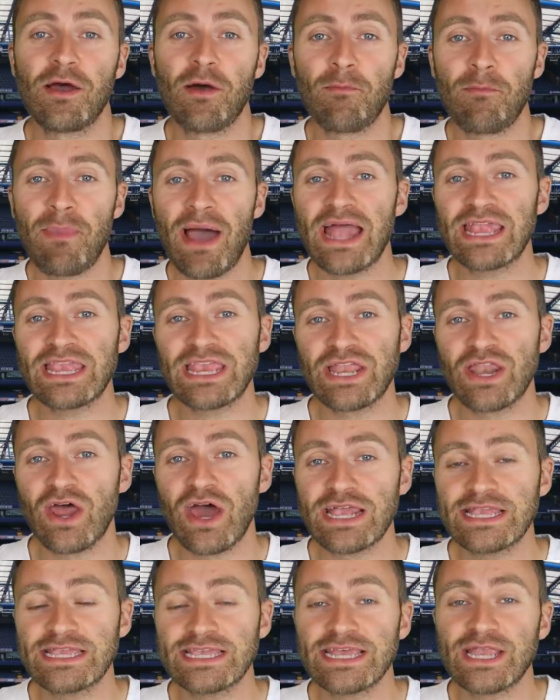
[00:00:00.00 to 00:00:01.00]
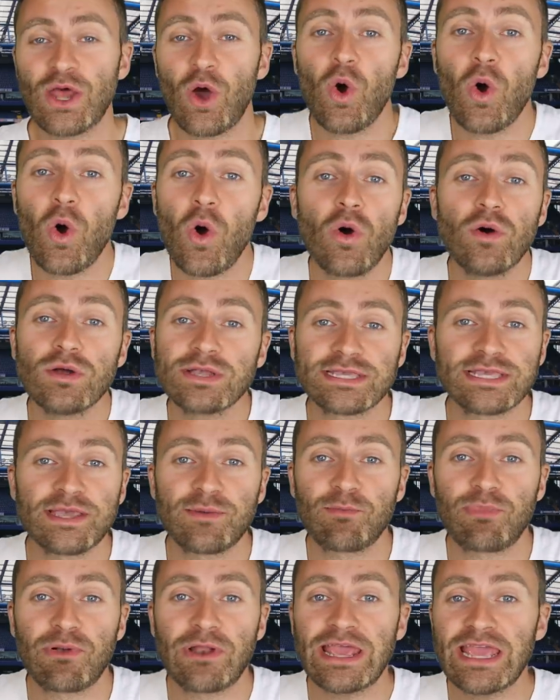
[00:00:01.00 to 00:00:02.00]
Man United, or
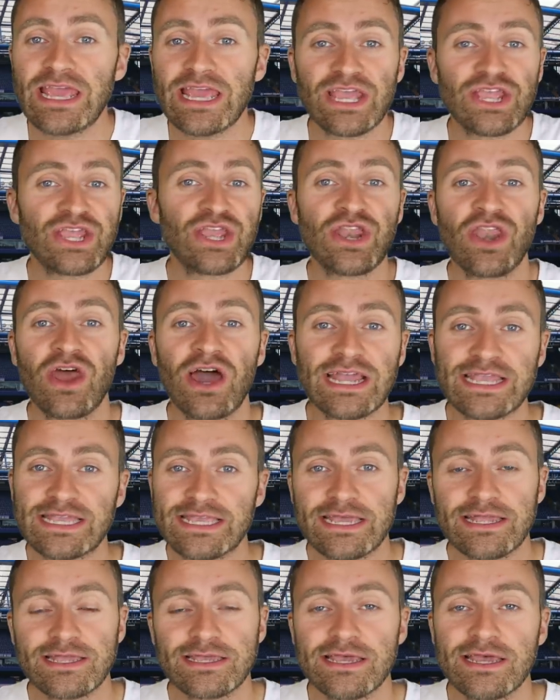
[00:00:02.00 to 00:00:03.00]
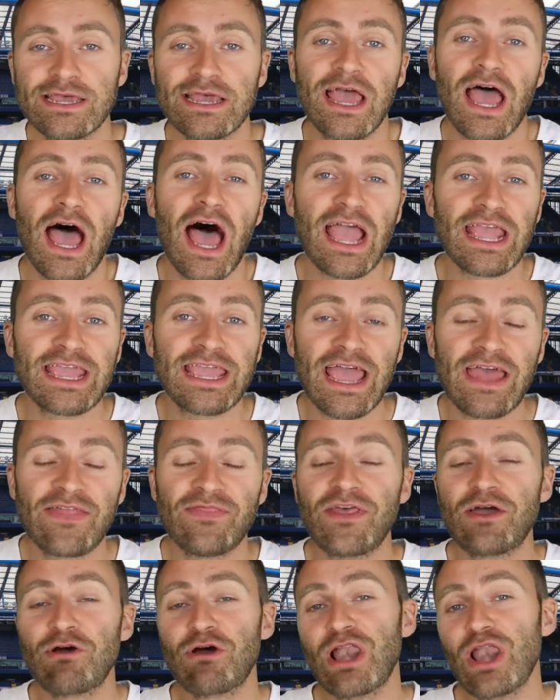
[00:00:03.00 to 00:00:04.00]
simply United.
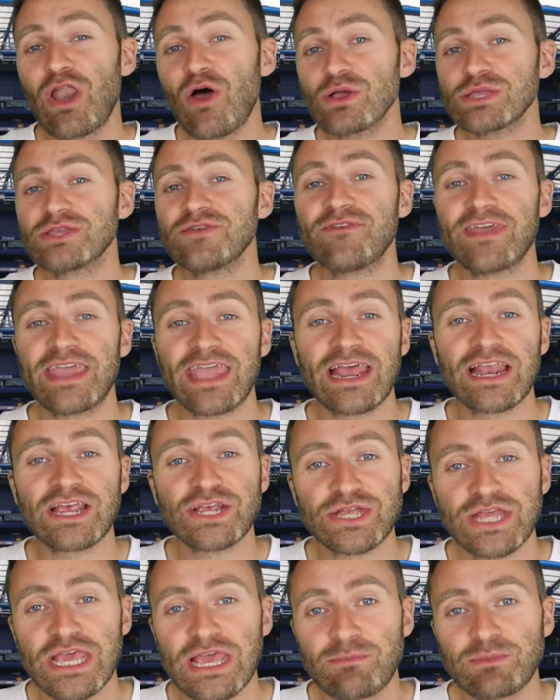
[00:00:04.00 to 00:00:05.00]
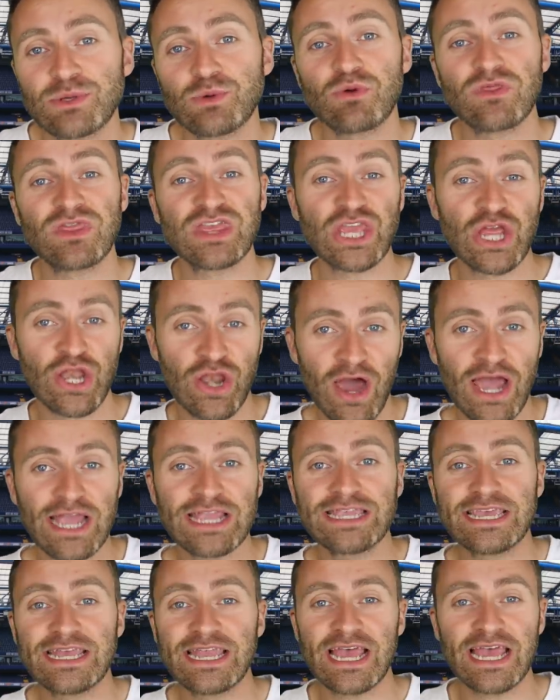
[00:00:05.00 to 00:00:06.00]
Again, there are lots of English teams with
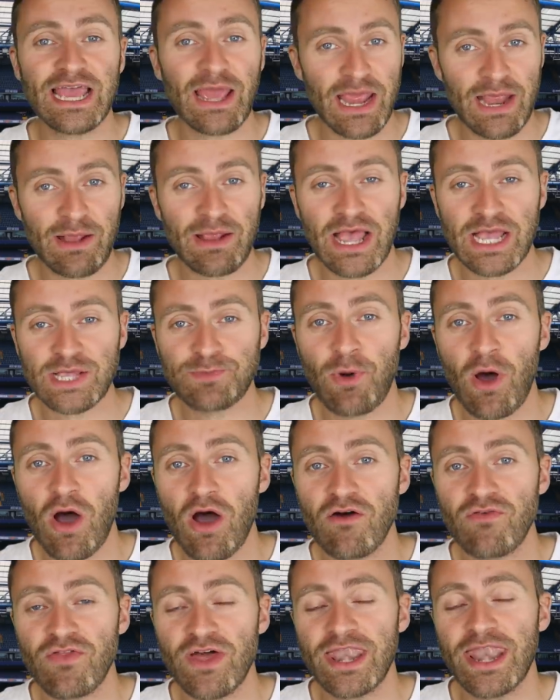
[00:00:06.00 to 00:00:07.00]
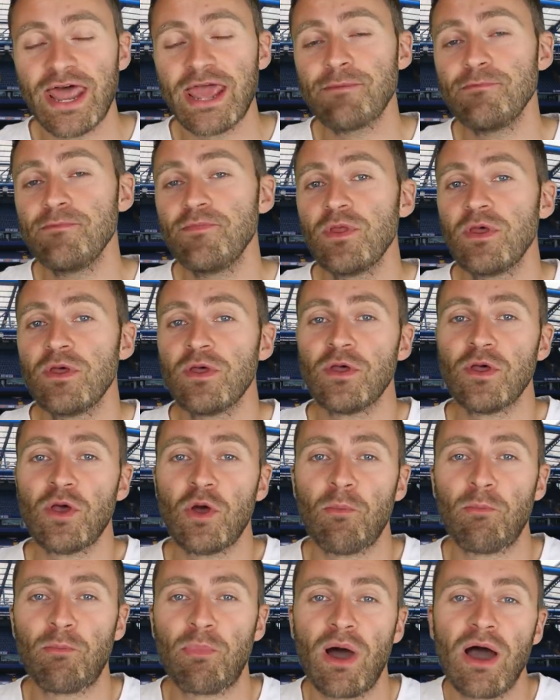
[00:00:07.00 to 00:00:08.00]
United as part of their name,
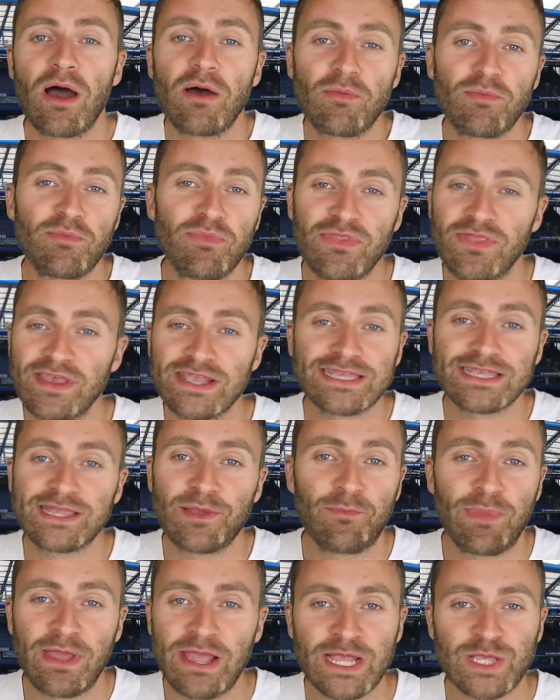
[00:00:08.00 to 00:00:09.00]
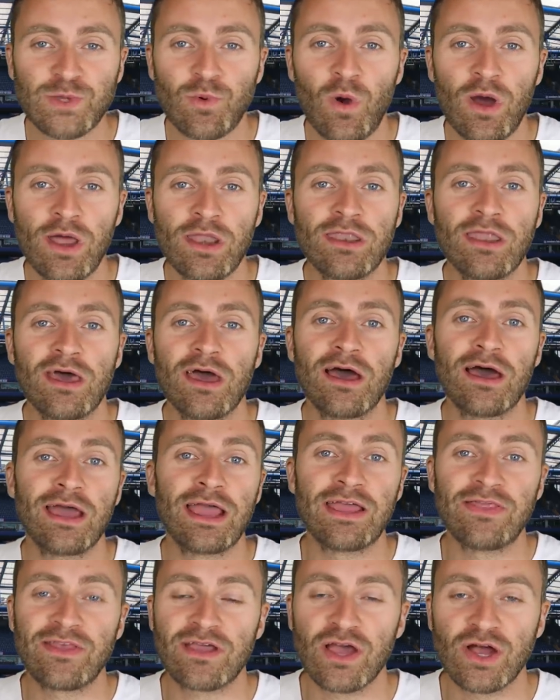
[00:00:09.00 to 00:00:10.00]
but this is the biggest one
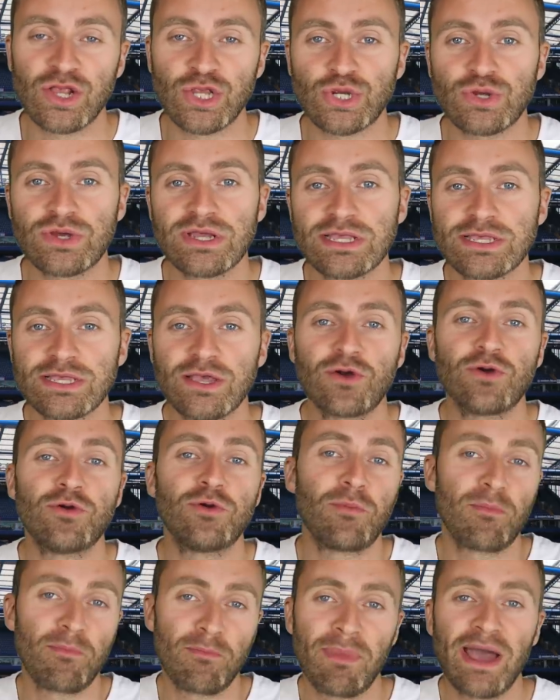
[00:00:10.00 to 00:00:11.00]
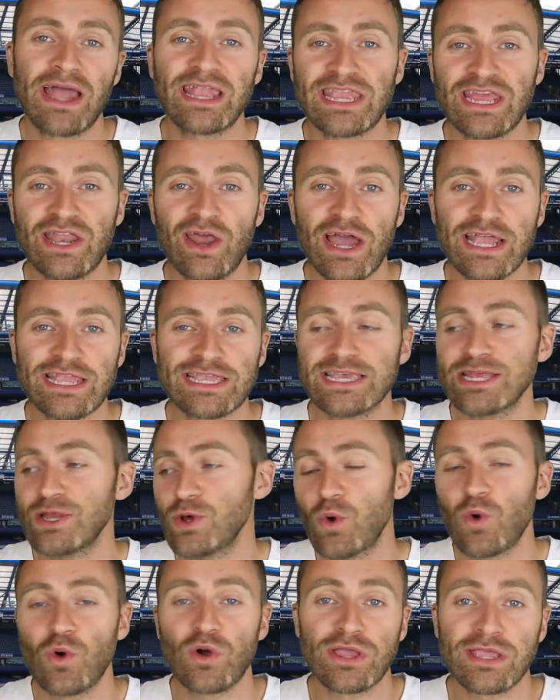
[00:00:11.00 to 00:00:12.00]
in the country, so Man United
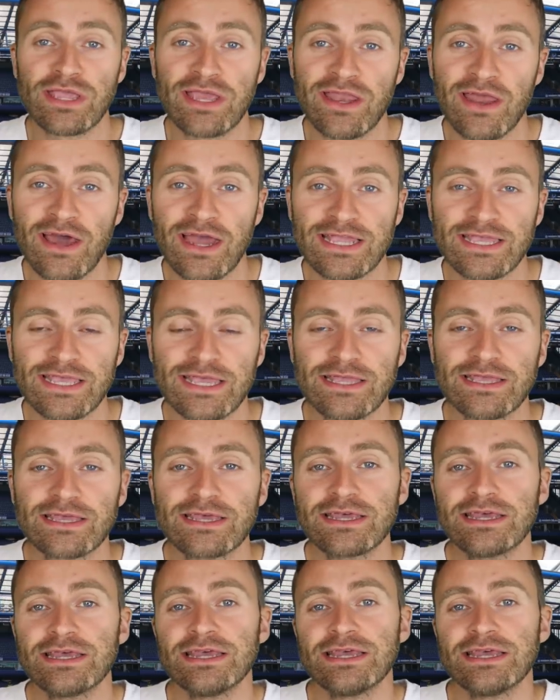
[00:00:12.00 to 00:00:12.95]
or United.